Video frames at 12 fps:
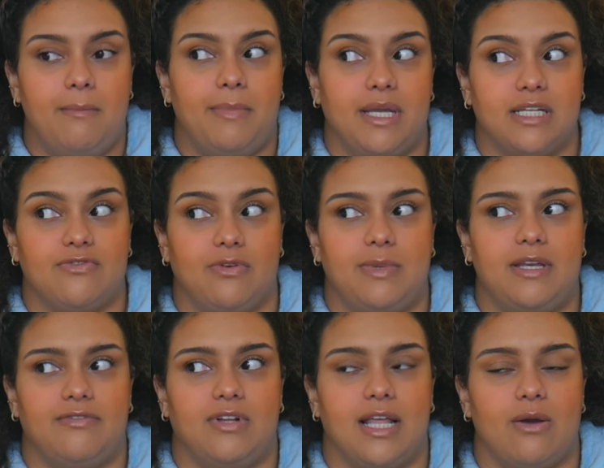Because for me,
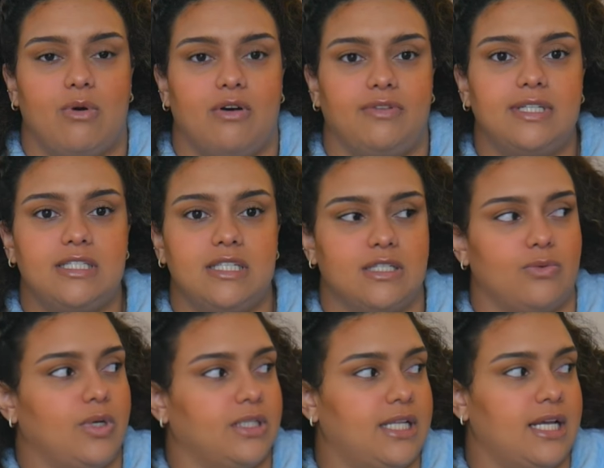it felt like, well, if this doesn't
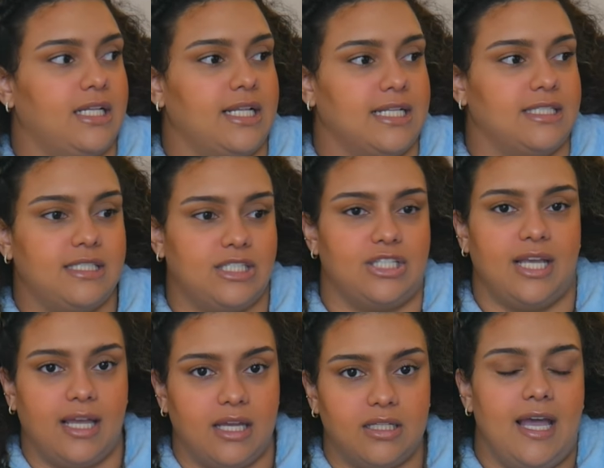work, then that's just
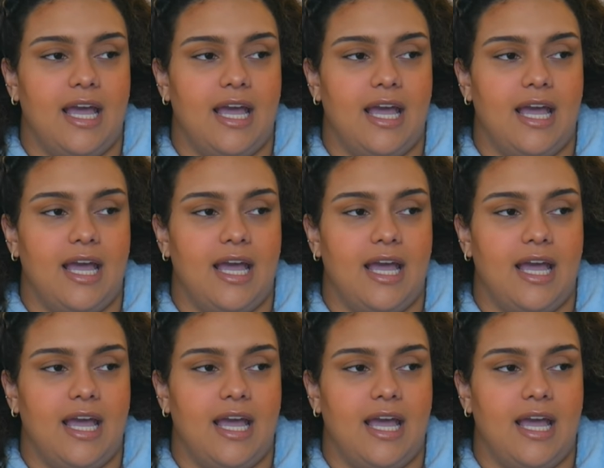it.